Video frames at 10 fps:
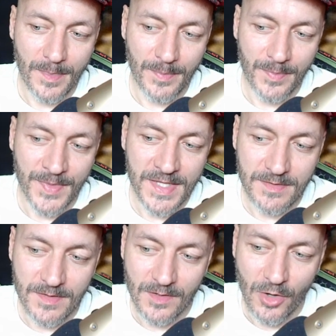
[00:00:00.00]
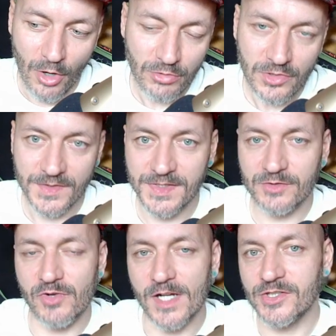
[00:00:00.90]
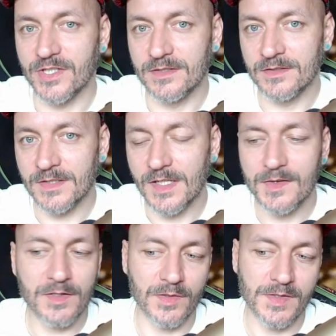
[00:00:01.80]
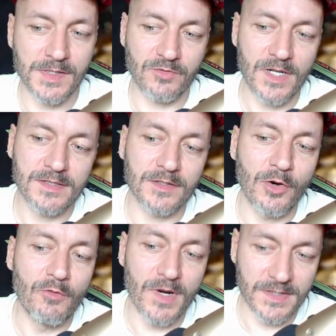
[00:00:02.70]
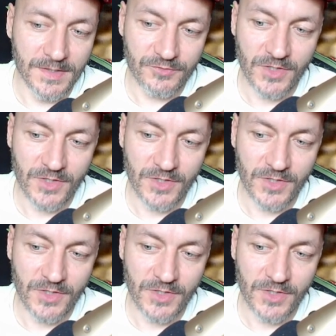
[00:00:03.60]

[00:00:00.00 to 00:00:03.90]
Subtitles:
The whole construction is constructed over different